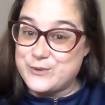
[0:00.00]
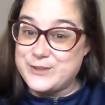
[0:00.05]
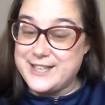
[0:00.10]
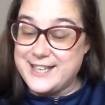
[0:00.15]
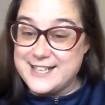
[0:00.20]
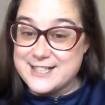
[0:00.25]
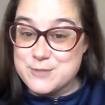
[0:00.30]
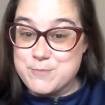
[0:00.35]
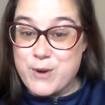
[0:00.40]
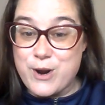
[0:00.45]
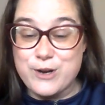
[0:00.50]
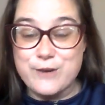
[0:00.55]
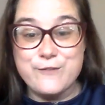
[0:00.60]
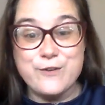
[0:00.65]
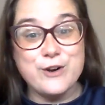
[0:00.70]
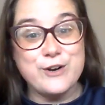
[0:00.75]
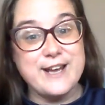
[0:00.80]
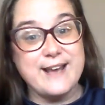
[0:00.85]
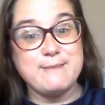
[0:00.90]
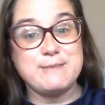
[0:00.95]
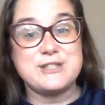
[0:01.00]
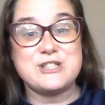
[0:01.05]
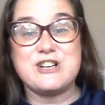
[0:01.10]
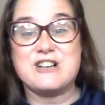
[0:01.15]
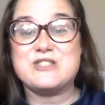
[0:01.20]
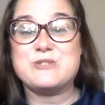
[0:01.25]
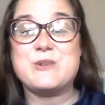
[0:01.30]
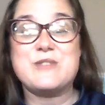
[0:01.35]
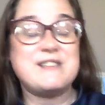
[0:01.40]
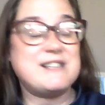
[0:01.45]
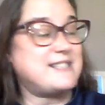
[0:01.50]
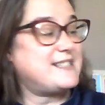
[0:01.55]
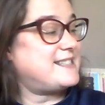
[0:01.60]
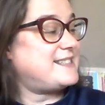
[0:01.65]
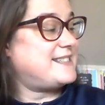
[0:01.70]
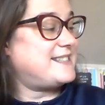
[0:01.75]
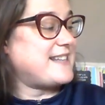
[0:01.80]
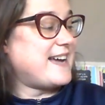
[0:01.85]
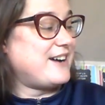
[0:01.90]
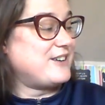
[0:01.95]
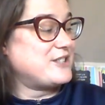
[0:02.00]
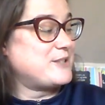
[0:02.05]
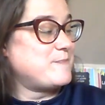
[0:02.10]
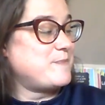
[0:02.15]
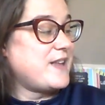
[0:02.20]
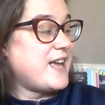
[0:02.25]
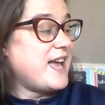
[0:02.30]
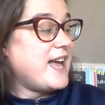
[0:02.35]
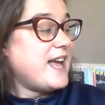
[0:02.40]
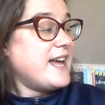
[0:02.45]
So each part of her name starts with this sound.